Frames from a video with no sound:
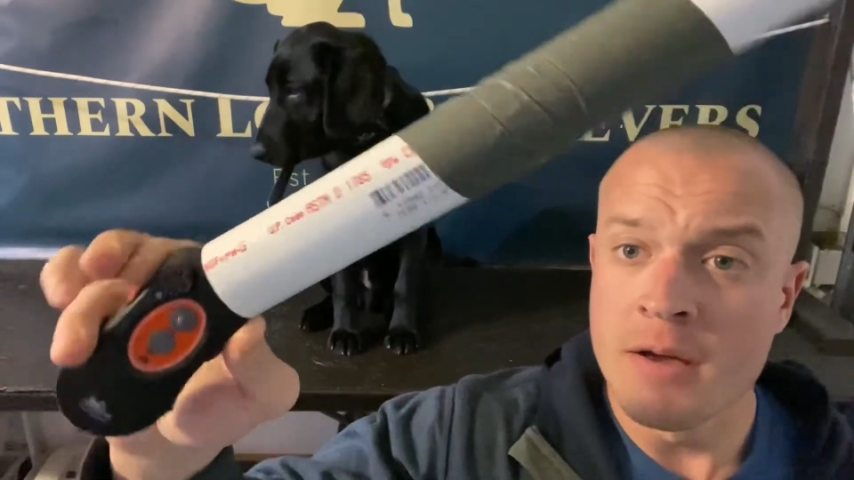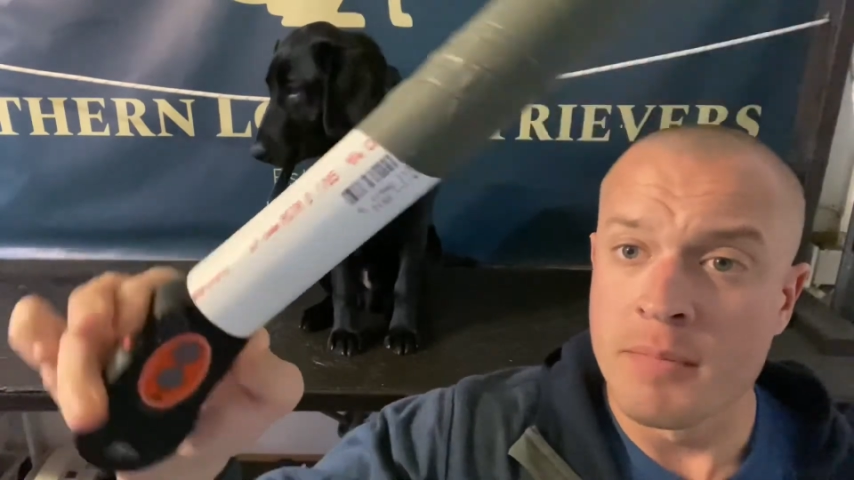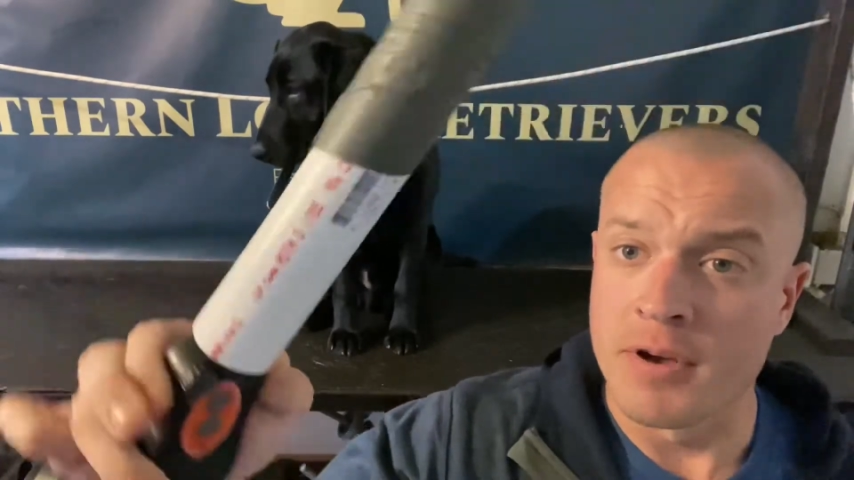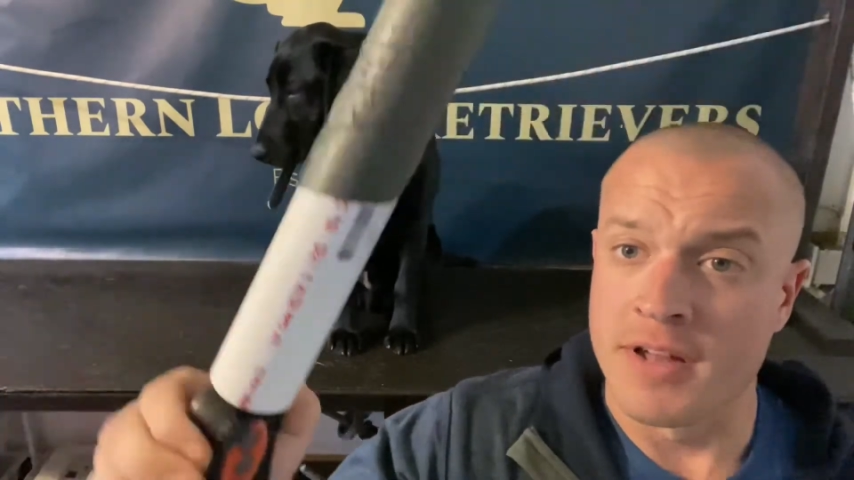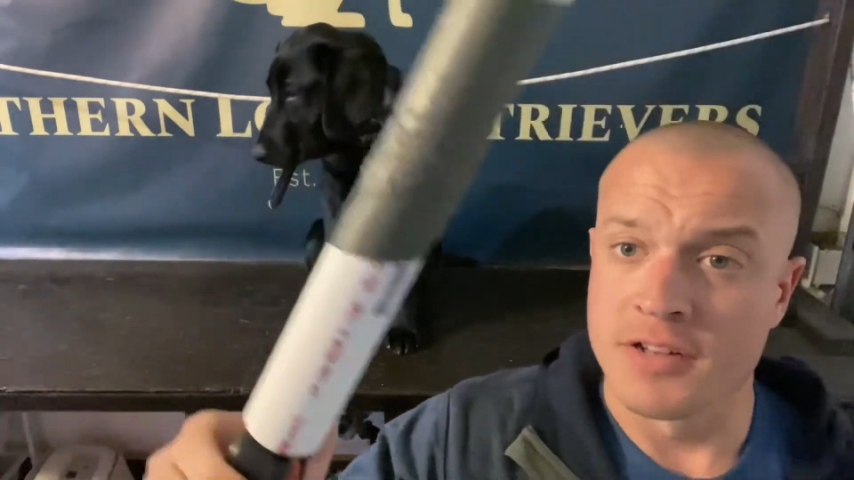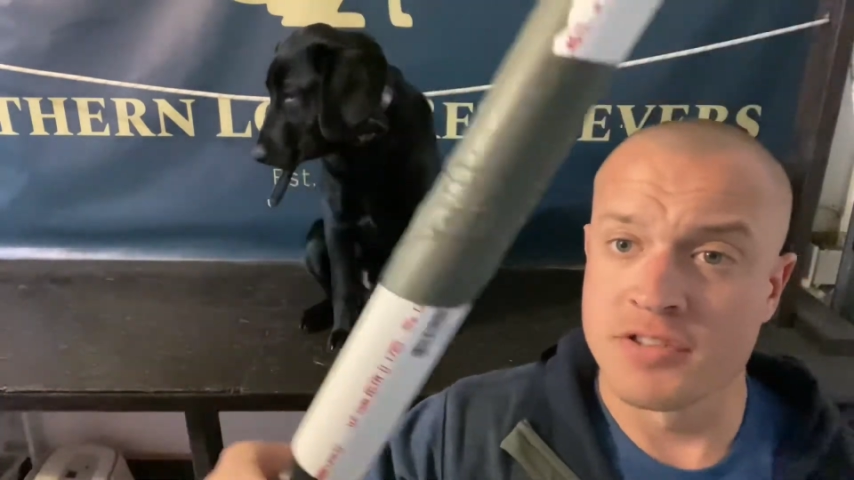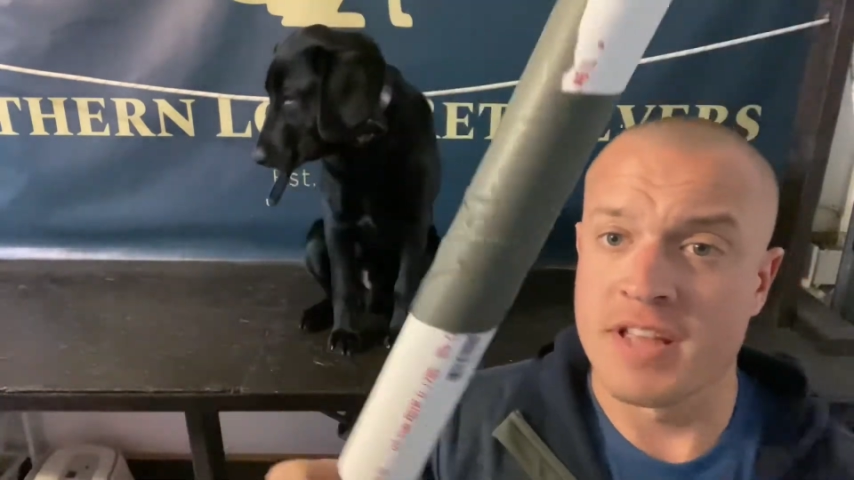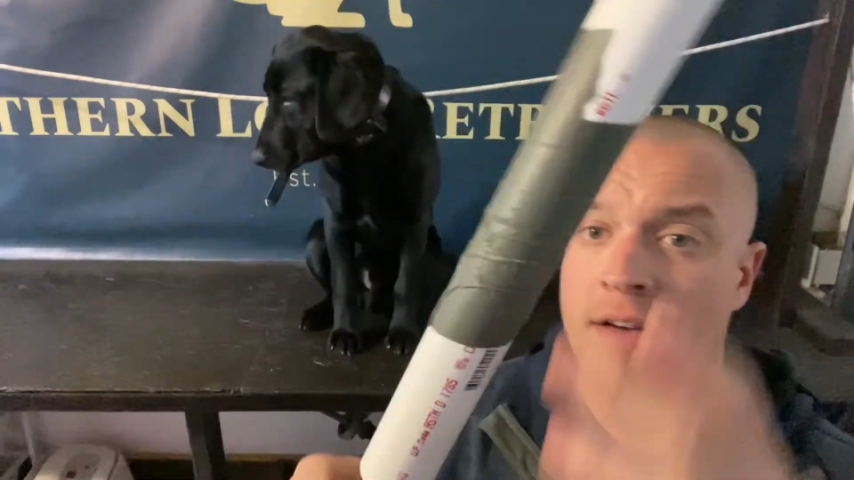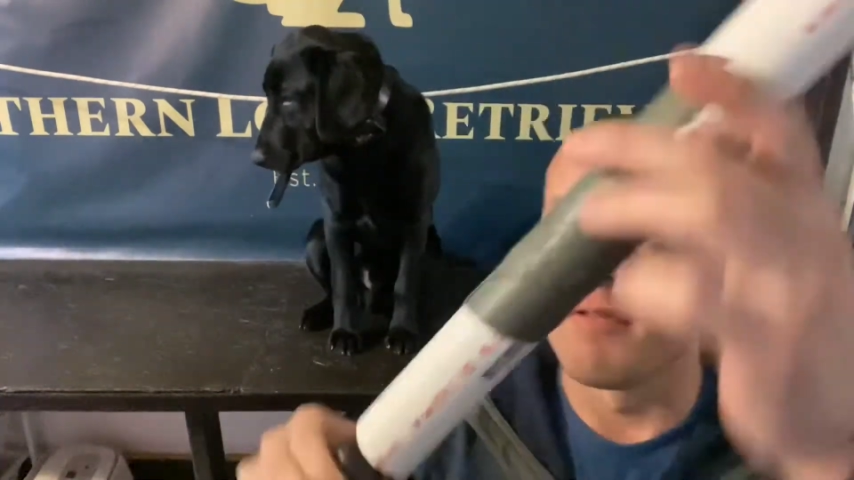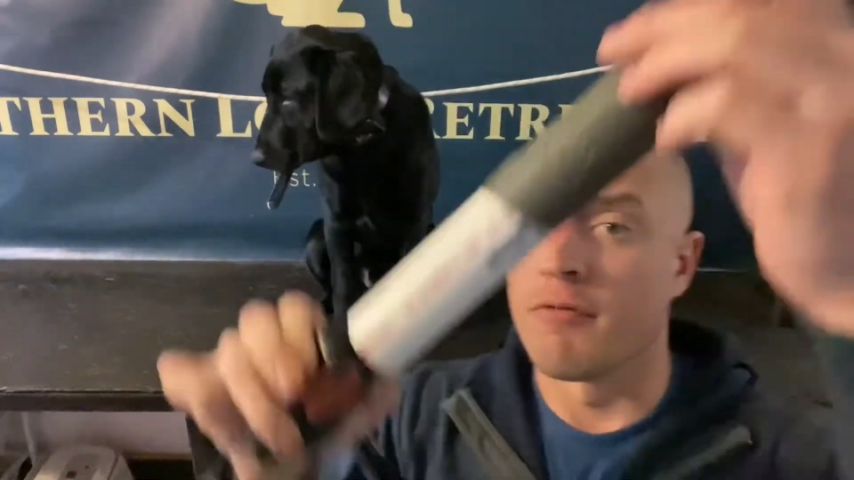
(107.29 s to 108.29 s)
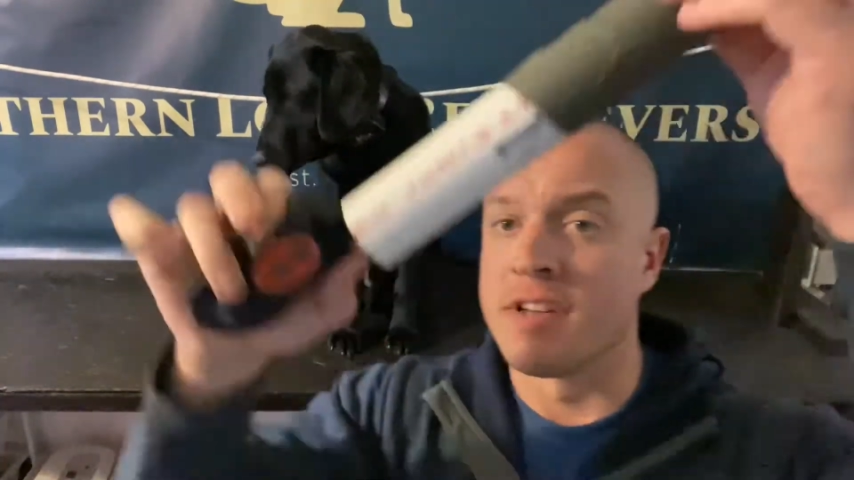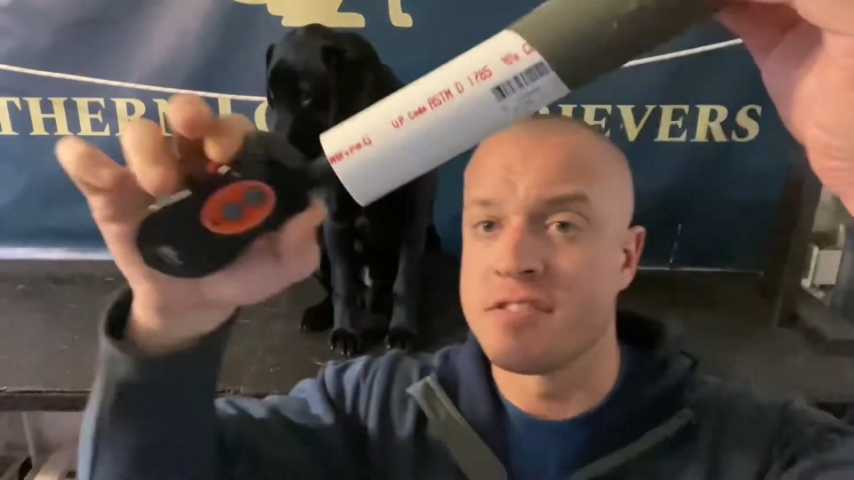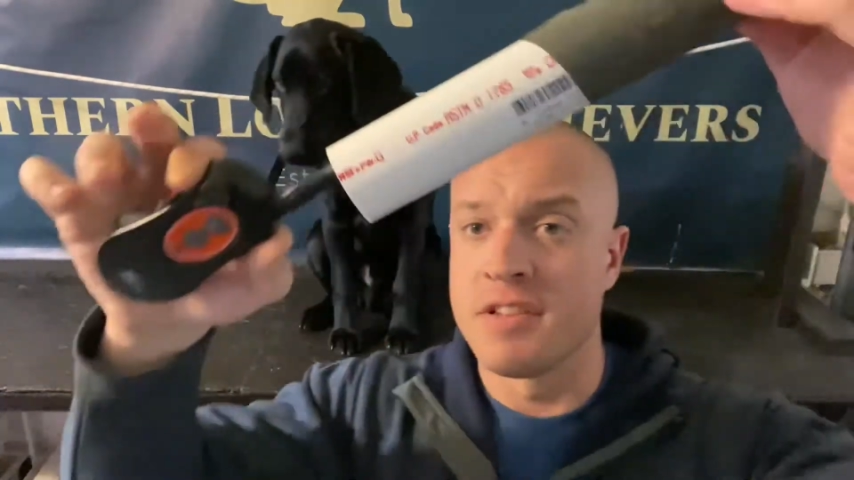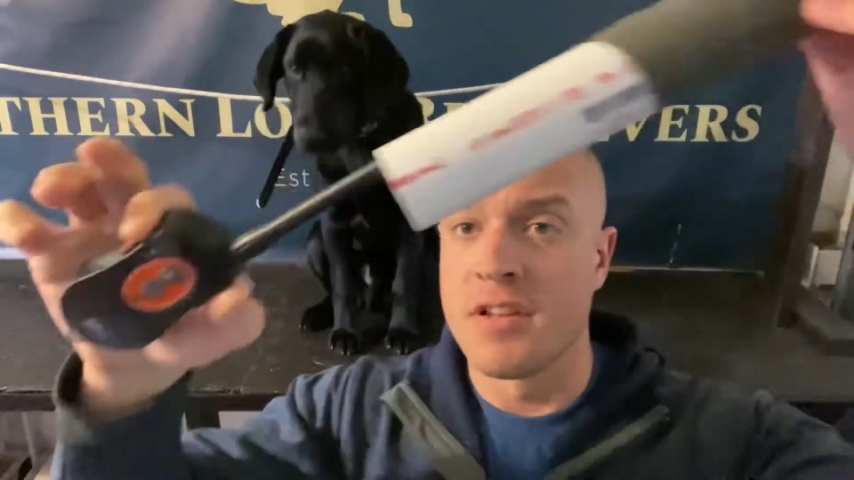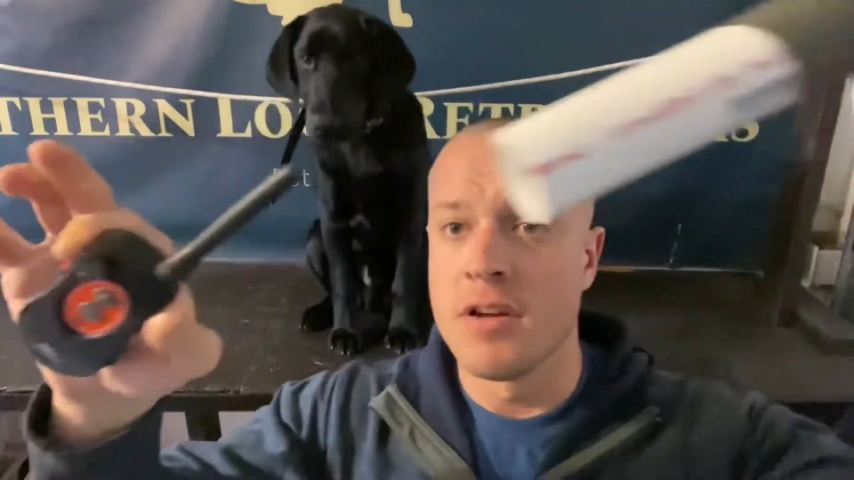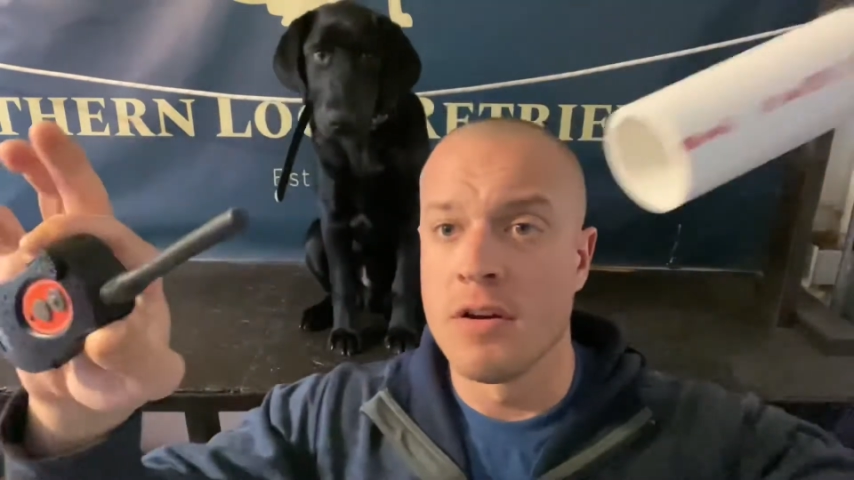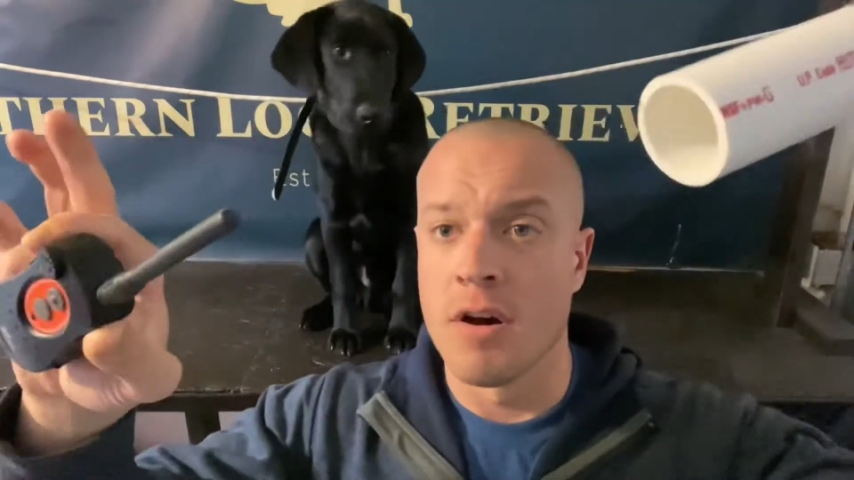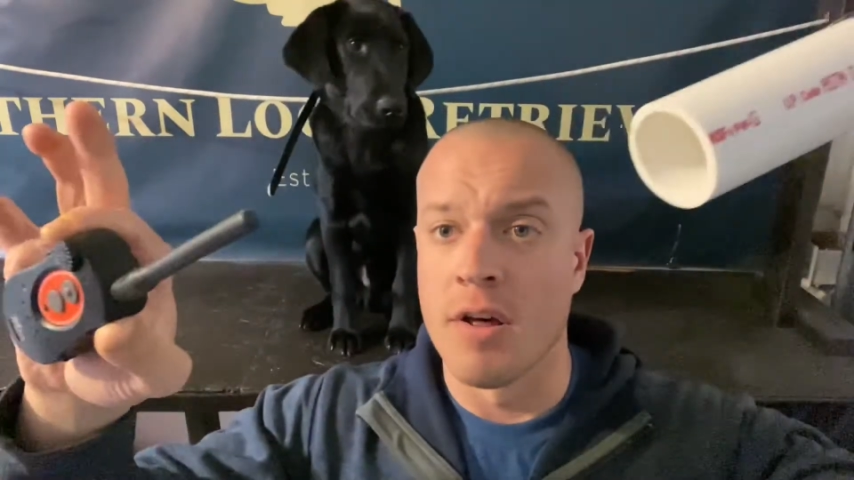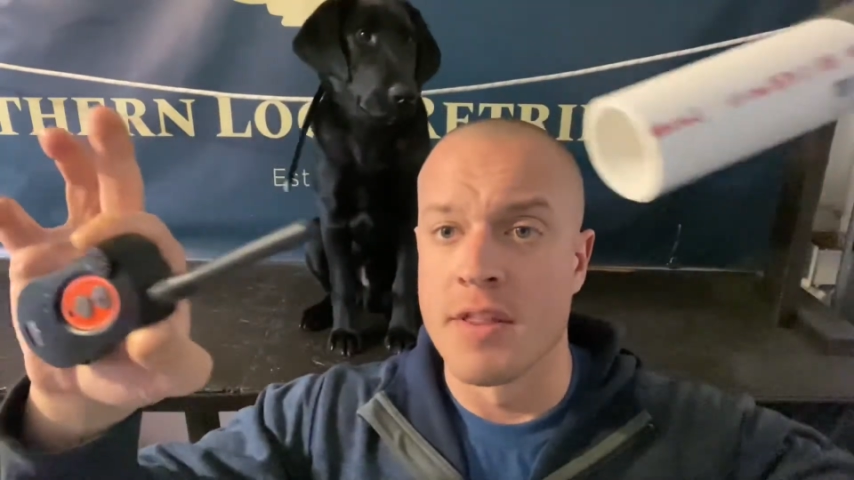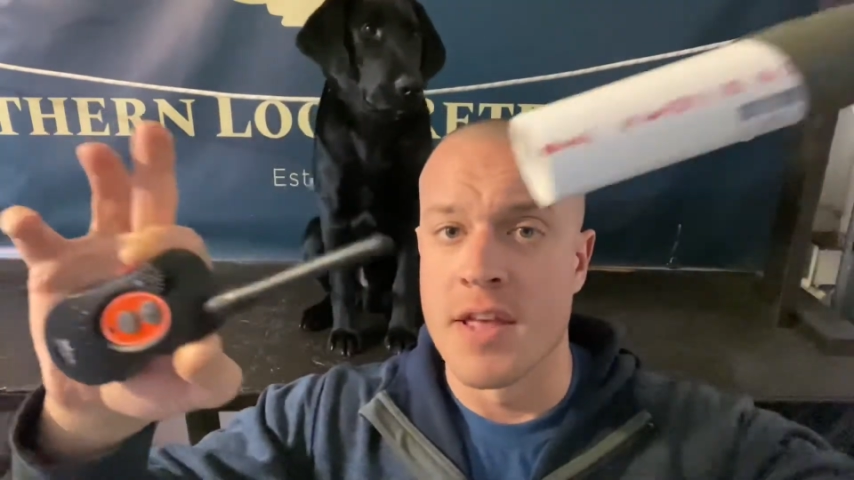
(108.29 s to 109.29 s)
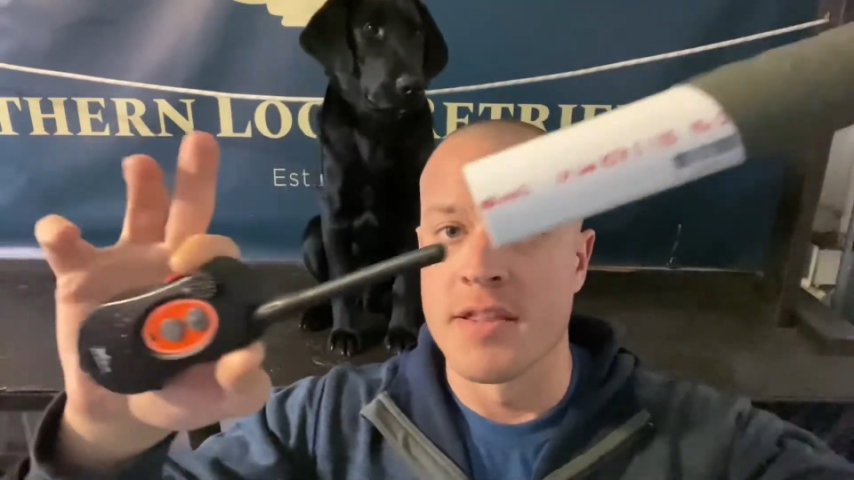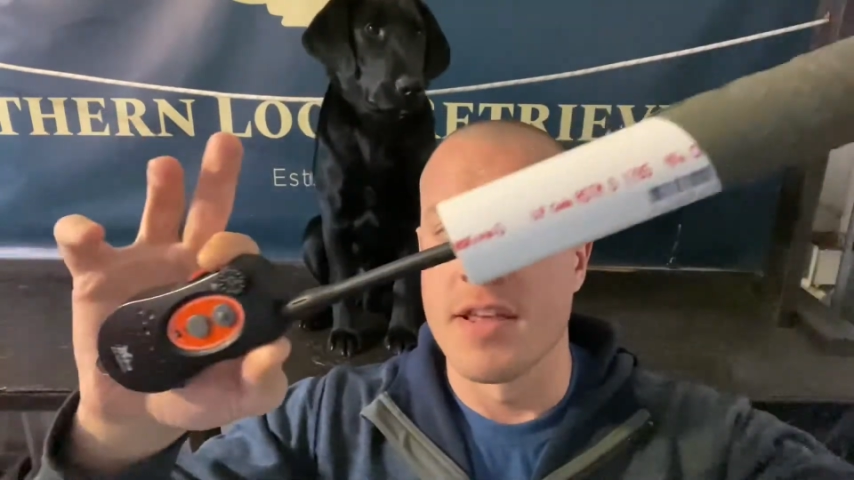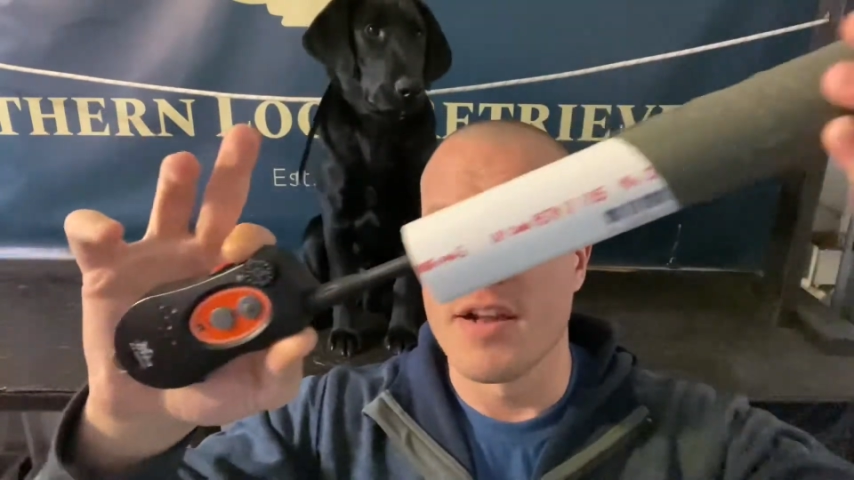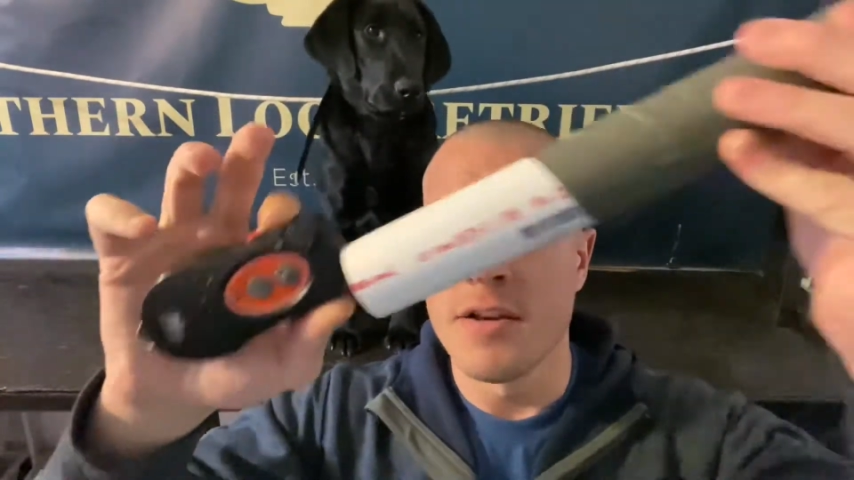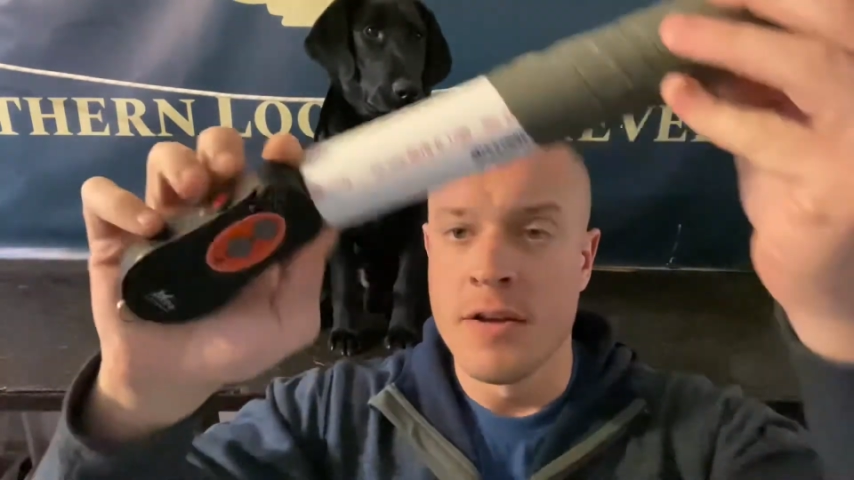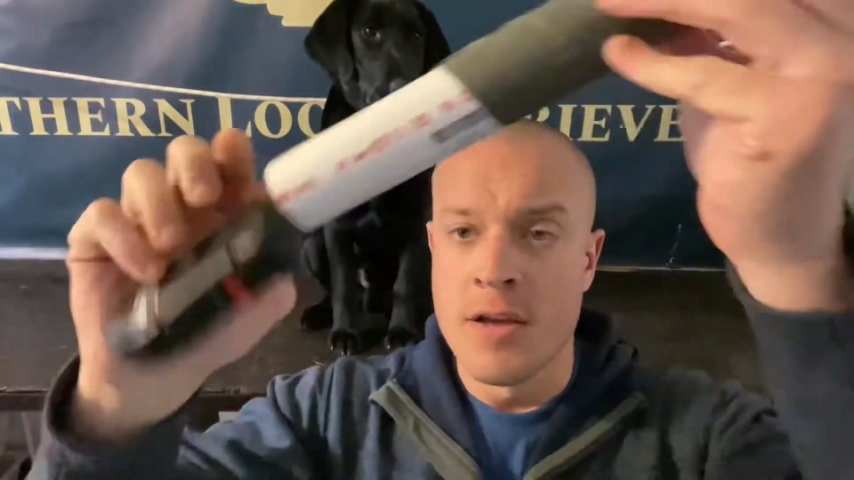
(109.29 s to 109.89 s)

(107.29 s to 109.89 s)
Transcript: But I just have it resting on the antenna.